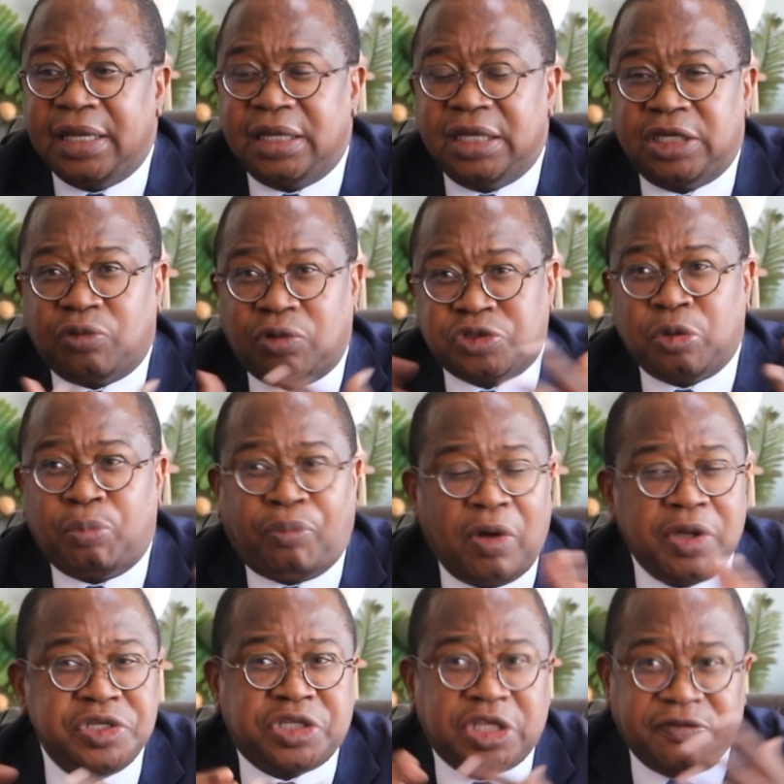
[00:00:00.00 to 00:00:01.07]
It also
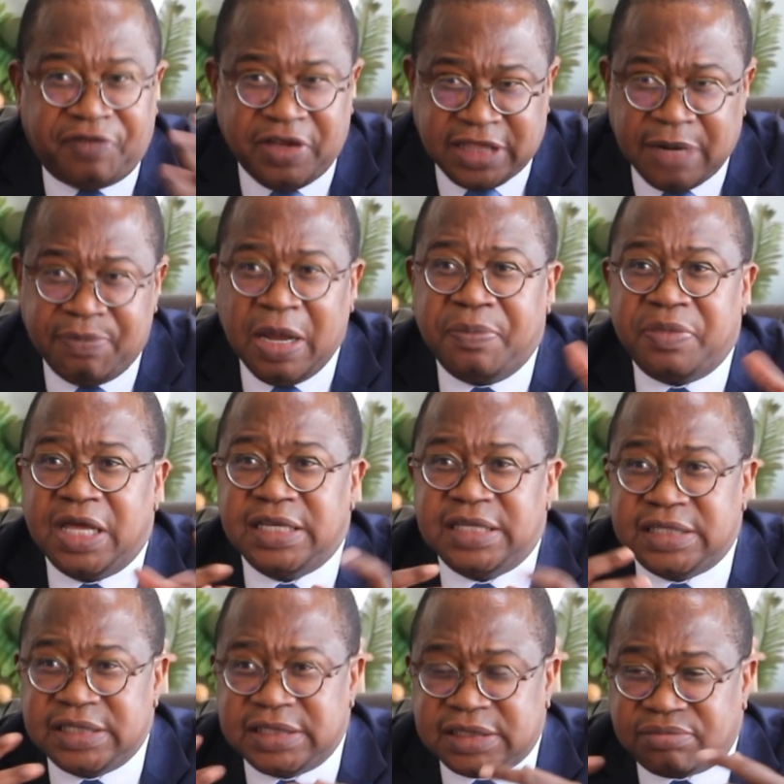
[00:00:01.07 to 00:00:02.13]
points to the fact that maybe there
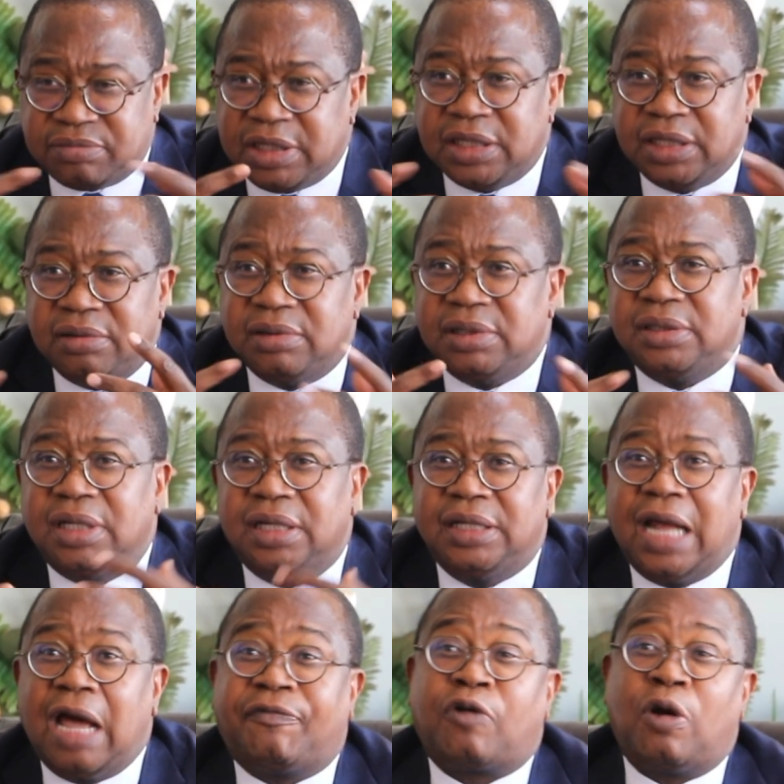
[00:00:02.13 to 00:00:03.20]
isn't
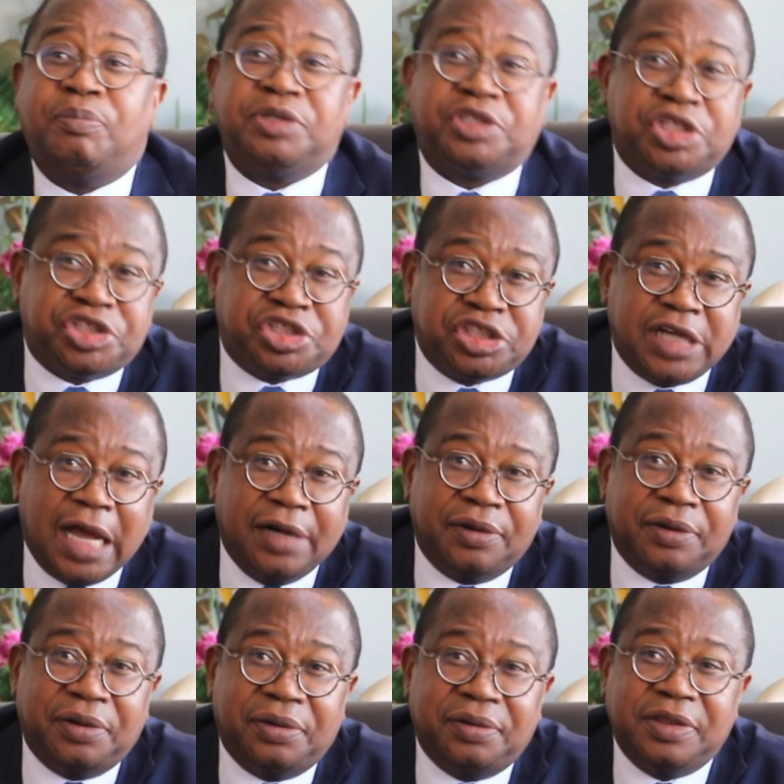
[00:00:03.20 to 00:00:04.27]
enough competition, I
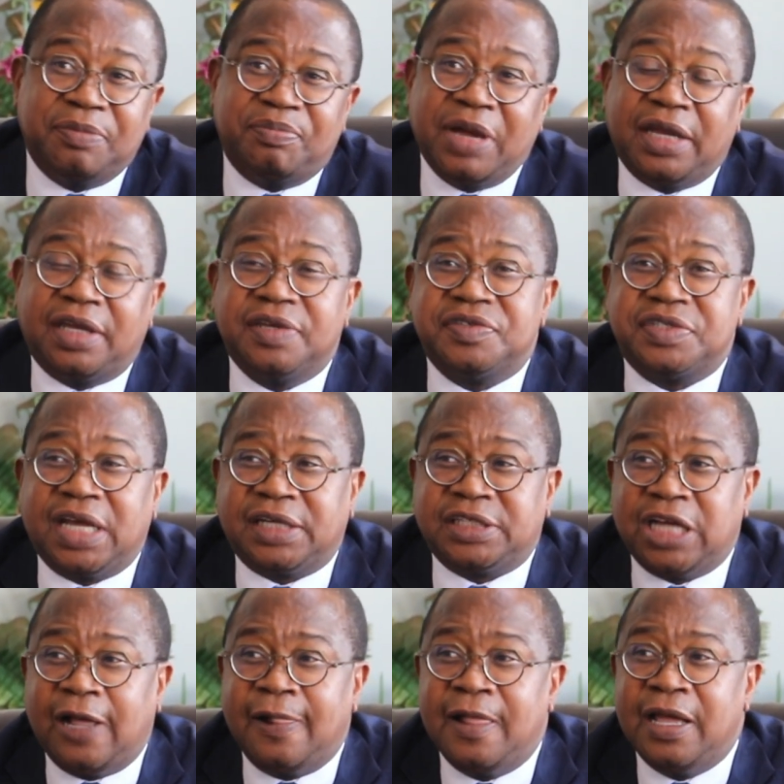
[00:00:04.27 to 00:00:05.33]
don't know, in the banking
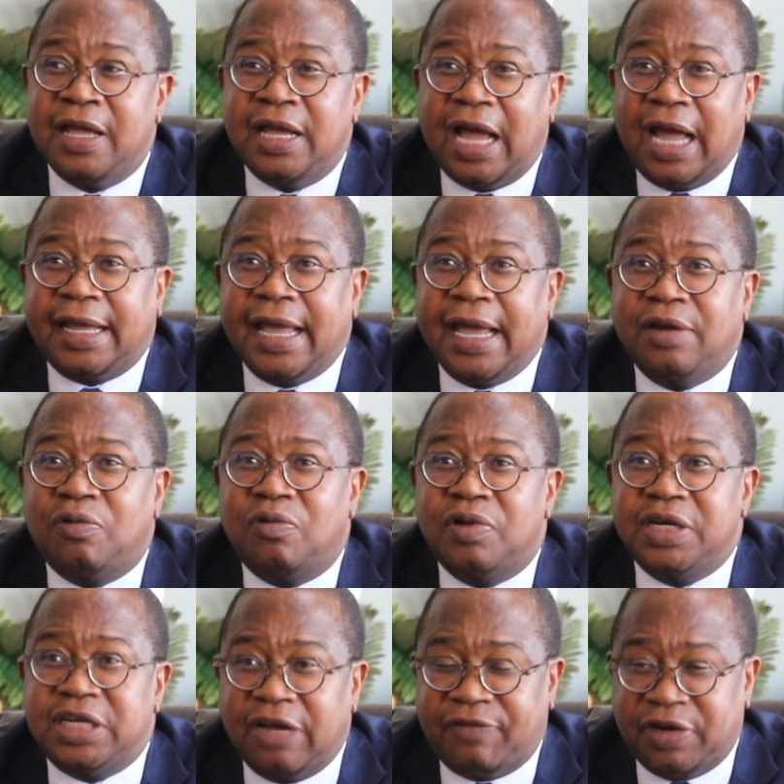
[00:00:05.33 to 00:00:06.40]
sector. Again, we
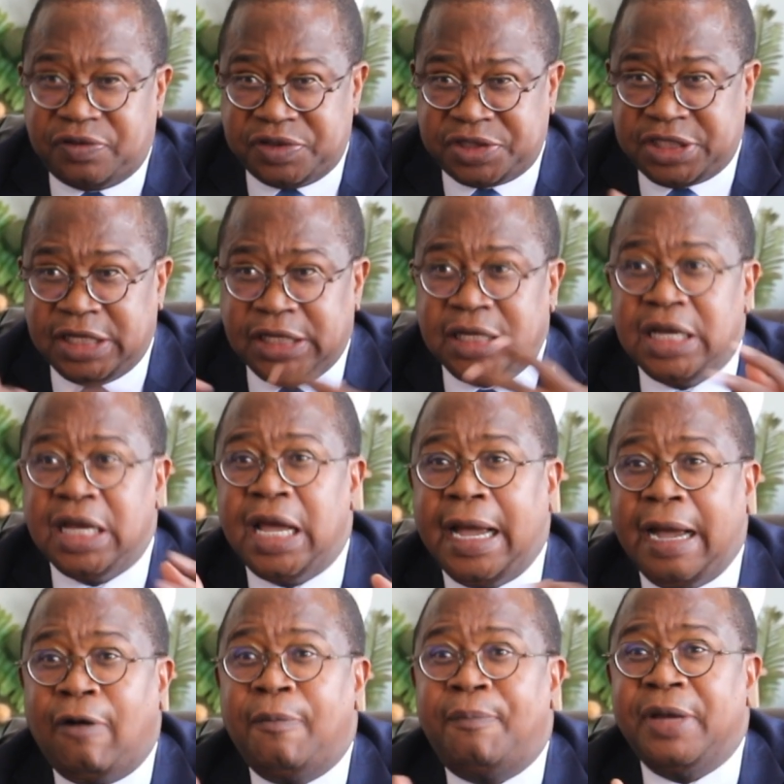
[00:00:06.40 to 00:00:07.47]
endeavor to see
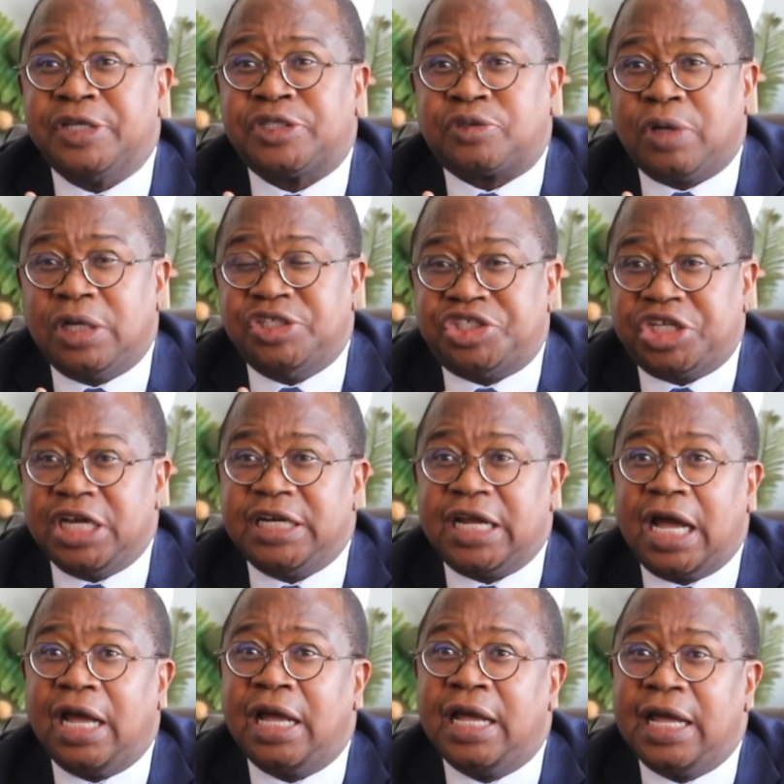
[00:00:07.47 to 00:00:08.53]
how best to
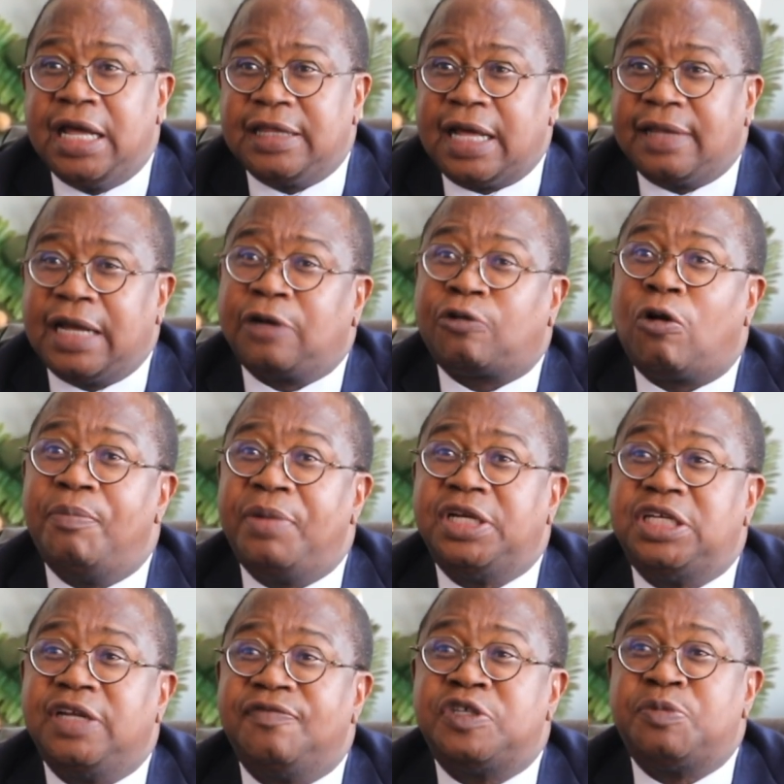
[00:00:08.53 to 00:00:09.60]
engender that
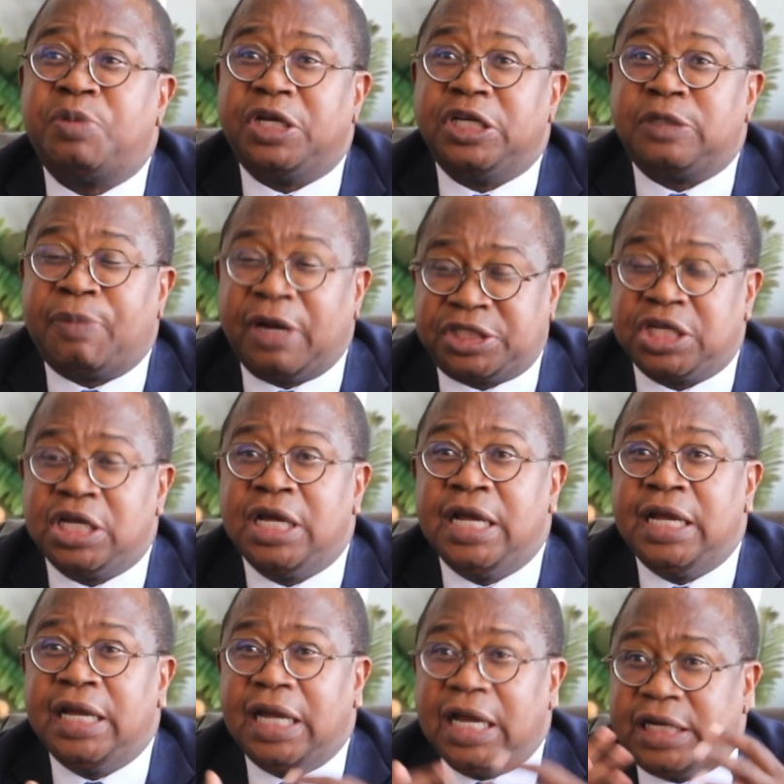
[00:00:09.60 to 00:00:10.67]
competitive spirit. But
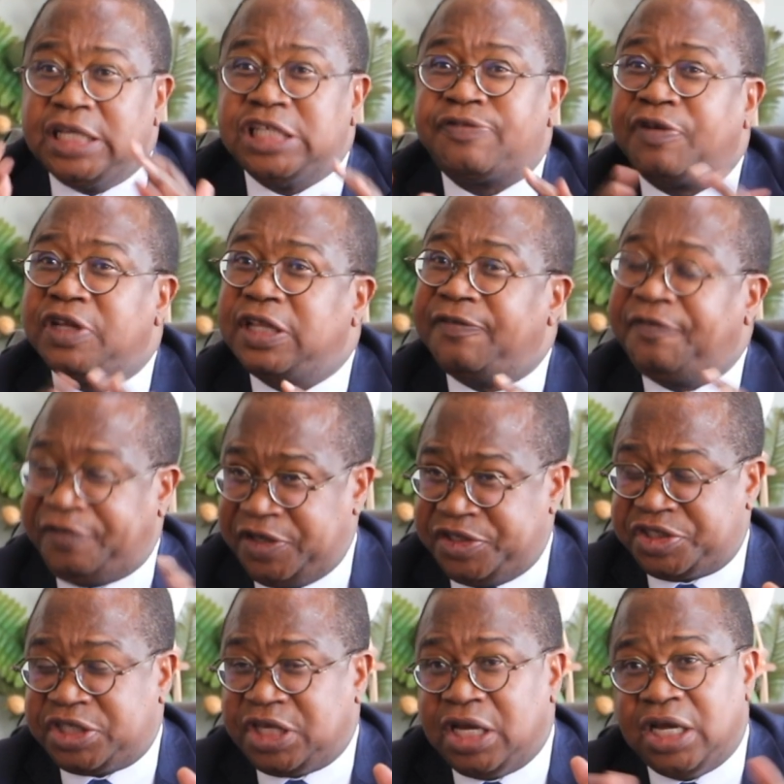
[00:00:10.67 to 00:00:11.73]
at least for the
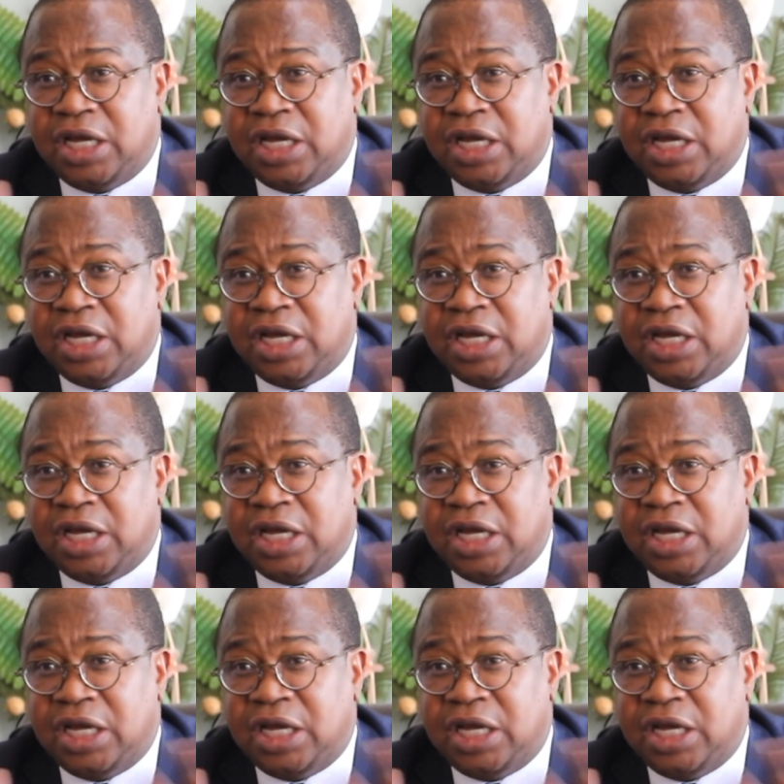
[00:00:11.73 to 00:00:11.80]
first